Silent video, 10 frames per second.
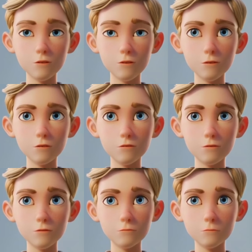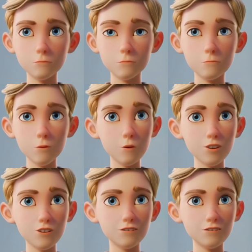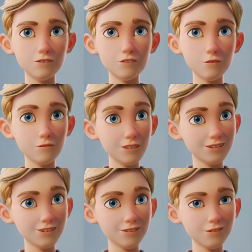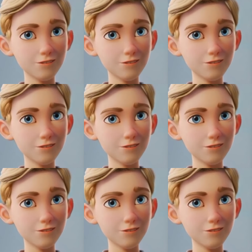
and subscribe, and I'll see you in the next one.